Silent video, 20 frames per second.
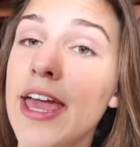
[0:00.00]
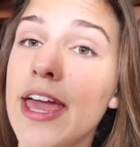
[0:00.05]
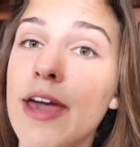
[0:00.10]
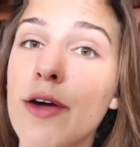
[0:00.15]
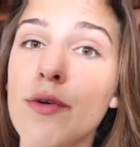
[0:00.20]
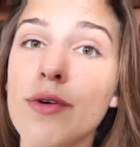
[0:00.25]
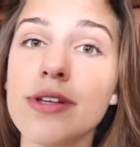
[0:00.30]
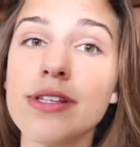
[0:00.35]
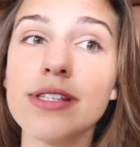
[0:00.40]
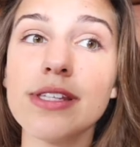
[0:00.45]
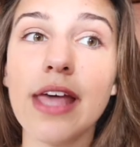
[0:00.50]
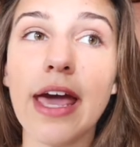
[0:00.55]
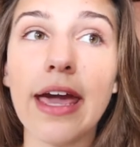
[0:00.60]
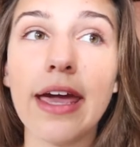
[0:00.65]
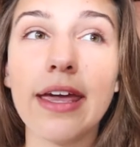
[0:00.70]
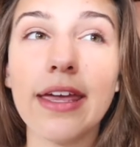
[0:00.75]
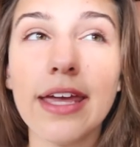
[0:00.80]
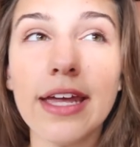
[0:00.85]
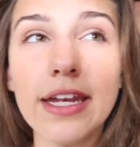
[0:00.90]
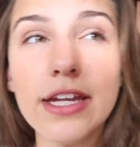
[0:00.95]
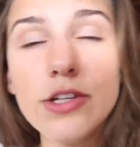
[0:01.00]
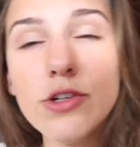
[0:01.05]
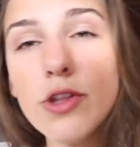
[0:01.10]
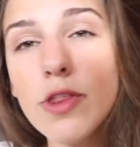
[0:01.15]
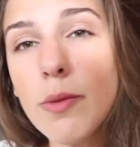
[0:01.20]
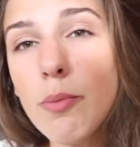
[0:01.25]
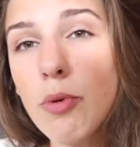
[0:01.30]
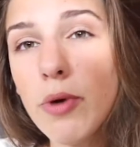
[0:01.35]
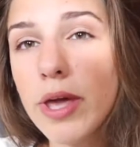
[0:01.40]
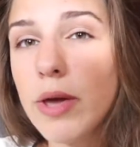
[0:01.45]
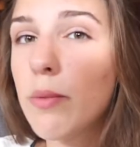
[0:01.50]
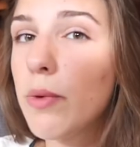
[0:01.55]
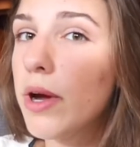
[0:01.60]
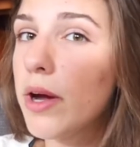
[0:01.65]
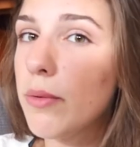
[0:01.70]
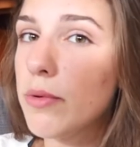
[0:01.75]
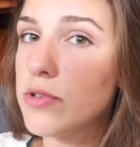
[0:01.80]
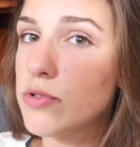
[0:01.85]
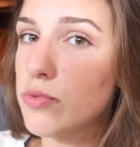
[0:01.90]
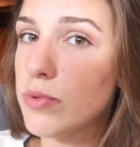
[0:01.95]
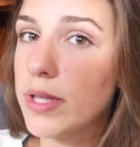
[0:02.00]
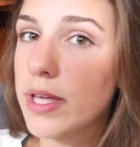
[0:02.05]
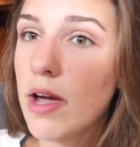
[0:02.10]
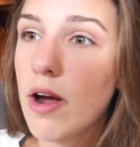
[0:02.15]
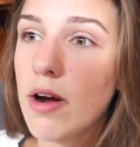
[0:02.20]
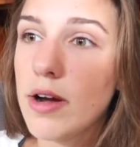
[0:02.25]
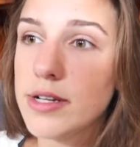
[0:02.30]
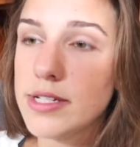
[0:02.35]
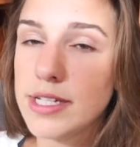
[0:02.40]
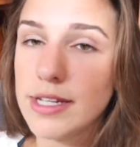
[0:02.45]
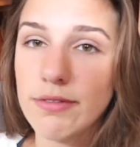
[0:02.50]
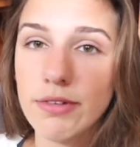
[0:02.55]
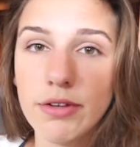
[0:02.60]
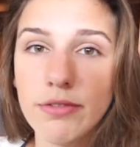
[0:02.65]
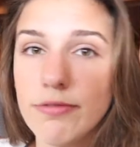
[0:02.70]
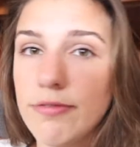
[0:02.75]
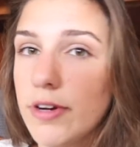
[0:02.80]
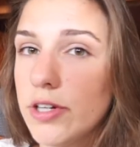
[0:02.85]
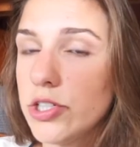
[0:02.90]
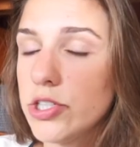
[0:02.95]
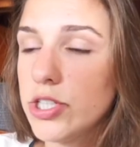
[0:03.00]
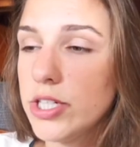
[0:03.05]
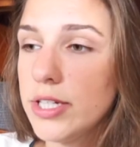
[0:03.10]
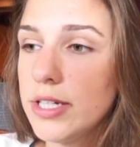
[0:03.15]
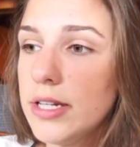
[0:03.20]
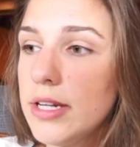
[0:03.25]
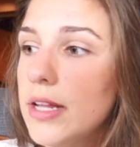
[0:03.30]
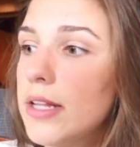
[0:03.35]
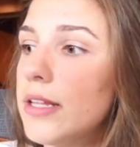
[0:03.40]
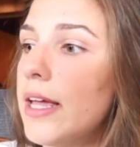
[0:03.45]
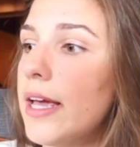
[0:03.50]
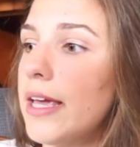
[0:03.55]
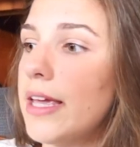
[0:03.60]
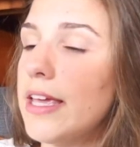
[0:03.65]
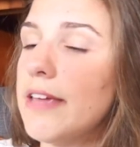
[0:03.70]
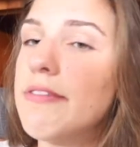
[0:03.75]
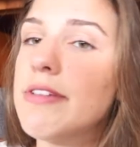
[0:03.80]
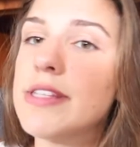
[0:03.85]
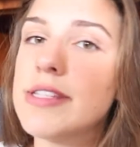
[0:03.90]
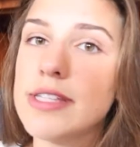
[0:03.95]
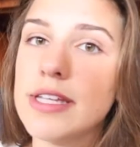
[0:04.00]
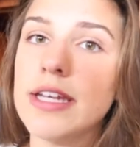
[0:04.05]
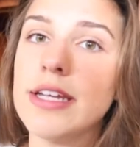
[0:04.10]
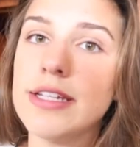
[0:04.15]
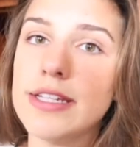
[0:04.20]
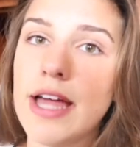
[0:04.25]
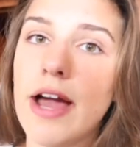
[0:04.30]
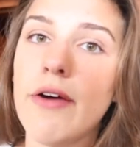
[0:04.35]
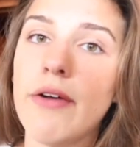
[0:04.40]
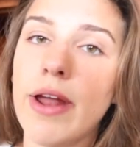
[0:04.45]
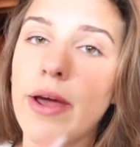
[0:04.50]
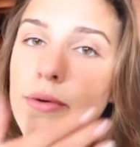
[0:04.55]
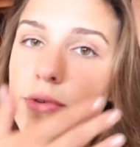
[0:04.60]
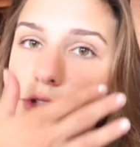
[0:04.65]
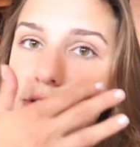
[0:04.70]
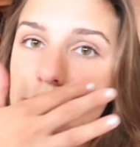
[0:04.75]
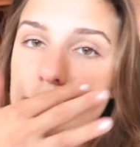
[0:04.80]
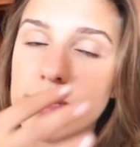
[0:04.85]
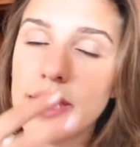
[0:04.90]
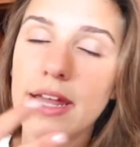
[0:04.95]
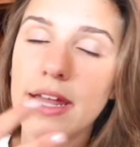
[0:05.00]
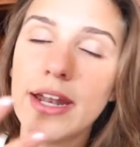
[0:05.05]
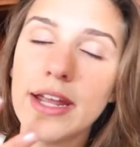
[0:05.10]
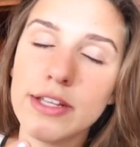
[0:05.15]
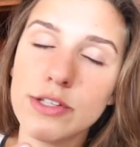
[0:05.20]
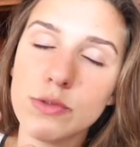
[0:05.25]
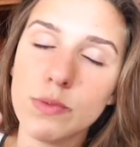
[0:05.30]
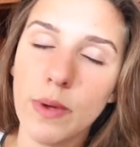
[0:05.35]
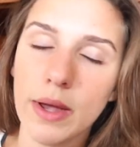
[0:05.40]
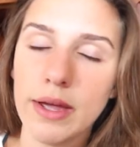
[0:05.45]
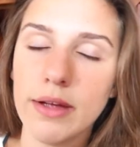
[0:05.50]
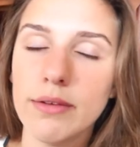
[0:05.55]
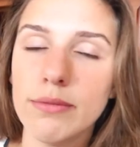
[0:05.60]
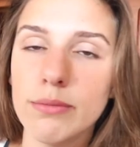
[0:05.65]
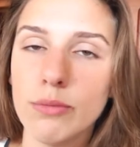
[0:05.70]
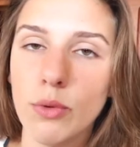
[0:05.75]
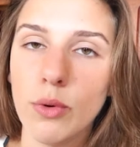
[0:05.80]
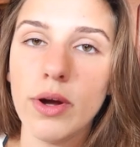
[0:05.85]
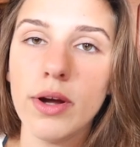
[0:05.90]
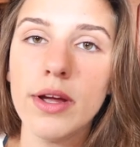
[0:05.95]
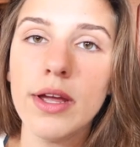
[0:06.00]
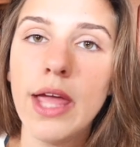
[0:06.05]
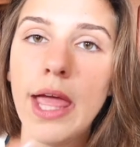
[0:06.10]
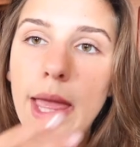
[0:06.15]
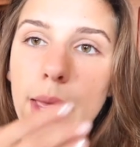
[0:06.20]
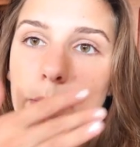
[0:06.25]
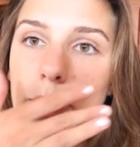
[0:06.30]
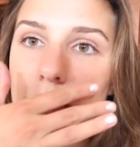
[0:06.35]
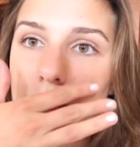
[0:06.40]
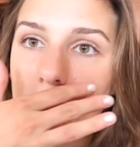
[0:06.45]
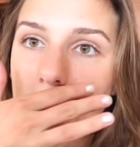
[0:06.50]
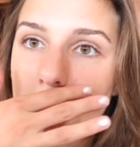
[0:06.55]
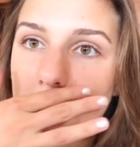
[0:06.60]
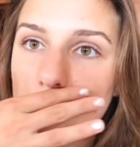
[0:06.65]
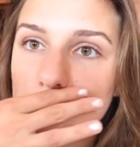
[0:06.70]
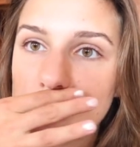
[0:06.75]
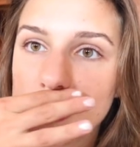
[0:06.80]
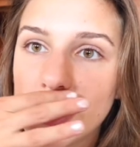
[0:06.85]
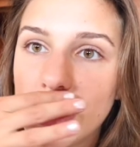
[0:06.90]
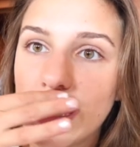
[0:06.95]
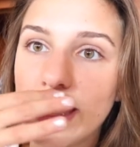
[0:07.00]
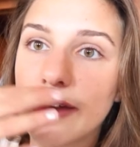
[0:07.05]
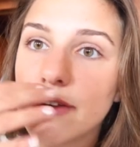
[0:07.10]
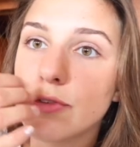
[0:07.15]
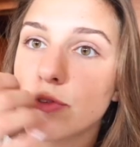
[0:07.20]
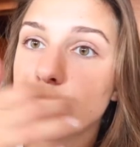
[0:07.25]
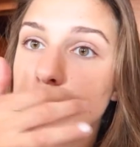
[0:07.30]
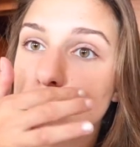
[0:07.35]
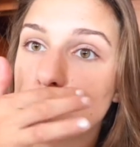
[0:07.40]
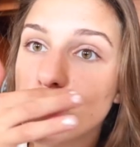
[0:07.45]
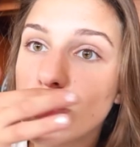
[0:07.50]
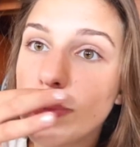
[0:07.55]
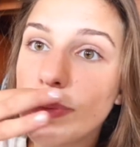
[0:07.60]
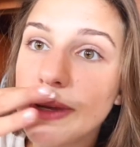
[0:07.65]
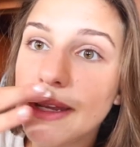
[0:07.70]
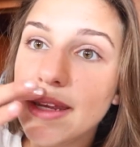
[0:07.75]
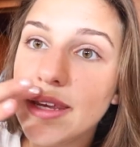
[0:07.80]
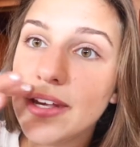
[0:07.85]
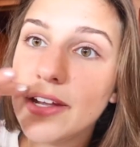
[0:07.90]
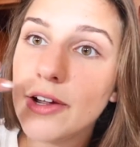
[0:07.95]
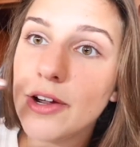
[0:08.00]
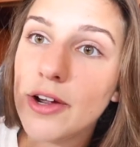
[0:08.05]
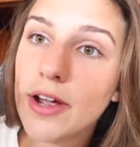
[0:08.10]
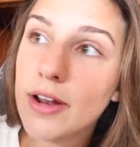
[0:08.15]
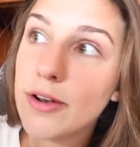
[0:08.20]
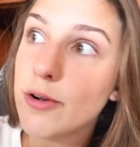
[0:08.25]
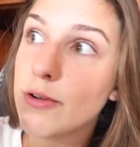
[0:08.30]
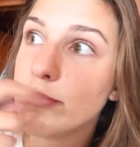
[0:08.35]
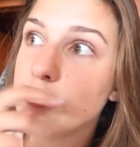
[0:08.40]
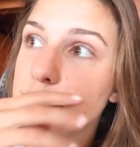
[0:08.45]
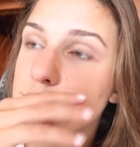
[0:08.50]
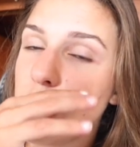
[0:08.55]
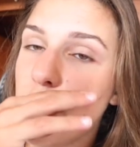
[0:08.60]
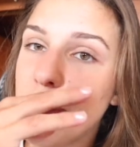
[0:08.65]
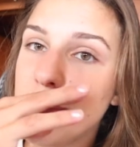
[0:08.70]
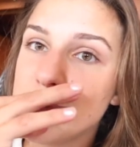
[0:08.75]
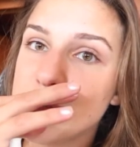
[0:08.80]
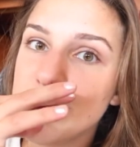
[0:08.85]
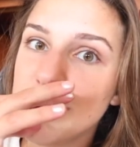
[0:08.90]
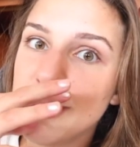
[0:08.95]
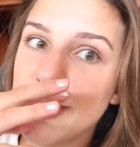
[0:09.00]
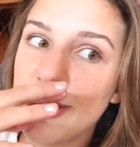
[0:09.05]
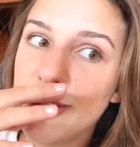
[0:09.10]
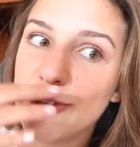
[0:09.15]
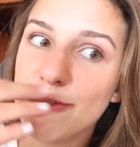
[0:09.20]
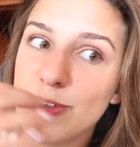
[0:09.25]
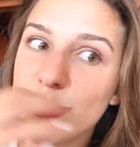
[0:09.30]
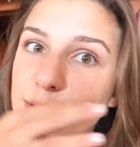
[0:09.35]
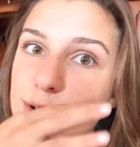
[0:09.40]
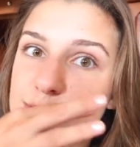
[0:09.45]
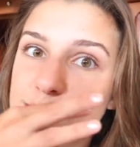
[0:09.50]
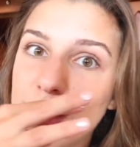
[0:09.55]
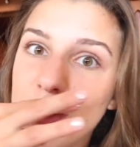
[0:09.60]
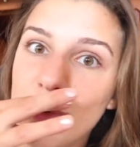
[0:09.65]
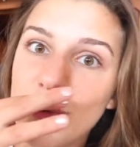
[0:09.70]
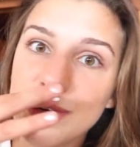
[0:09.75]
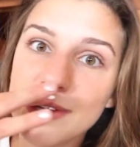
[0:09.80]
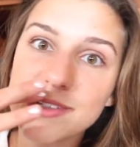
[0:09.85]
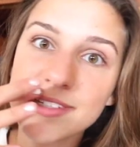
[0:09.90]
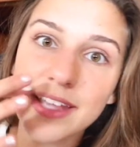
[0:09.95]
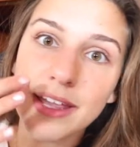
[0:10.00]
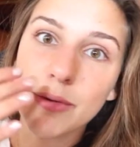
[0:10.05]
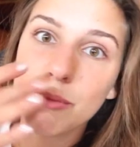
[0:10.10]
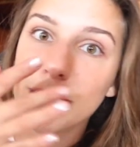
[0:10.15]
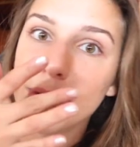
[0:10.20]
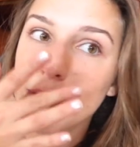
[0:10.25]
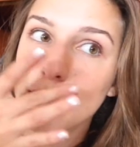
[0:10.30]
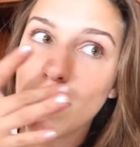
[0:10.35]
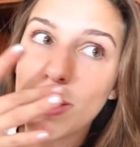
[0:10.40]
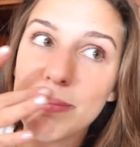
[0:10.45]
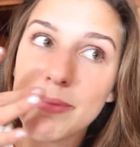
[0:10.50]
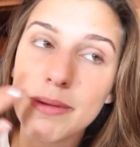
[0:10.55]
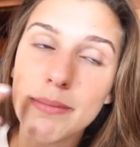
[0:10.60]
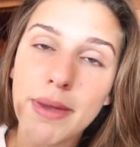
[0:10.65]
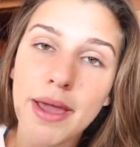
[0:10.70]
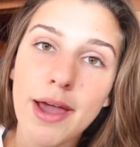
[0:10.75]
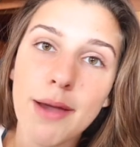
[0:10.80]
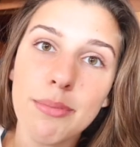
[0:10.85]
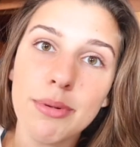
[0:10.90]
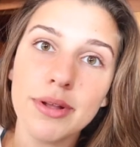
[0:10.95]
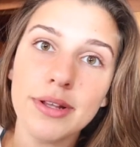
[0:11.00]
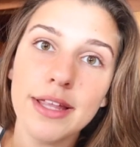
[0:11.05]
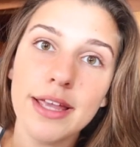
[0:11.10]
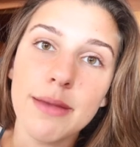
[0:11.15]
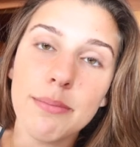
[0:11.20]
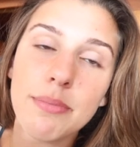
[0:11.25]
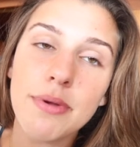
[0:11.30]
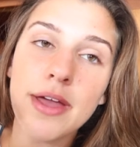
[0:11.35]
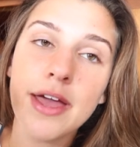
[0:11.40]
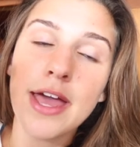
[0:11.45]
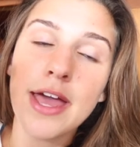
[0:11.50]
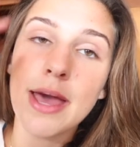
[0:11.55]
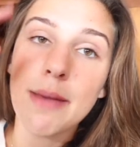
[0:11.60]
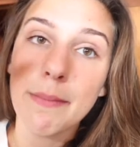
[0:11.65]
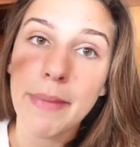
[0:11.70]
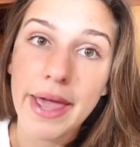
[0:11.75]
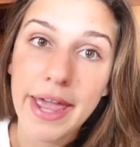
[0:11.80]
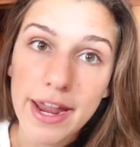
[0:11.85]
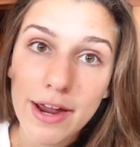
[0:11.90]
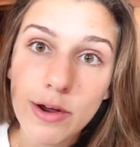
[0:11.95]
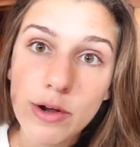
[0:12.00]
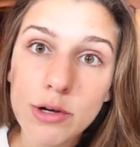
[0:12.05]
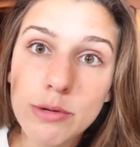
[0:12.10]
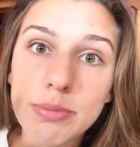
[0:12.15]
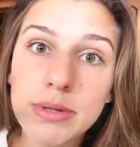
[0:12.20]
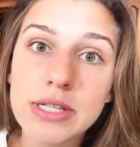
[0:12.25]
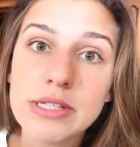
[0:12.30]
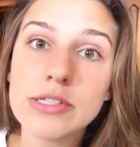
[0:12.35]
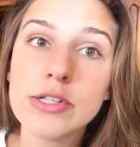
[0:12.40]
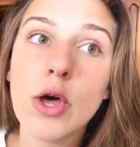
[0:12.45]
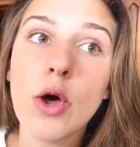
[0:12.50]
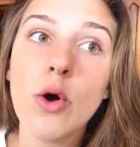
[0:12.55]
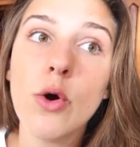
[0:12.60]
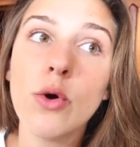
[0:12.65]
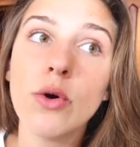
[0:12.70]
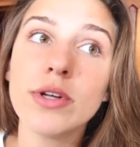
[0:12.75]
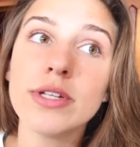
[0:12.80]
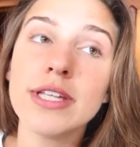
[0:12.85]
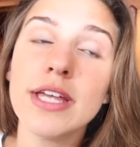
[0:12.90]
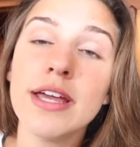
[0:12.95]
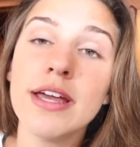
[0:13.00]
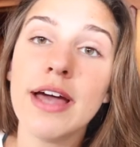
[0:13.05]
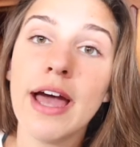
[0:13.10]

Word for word: It was like getting to the point where it was really hard to even function, like even sitting down, I was just, and I sweat more. But I was like, dripping here. I don't know if you saw in some of the other videos, I'd always like be wiping my upper lip. My hair would be soaked.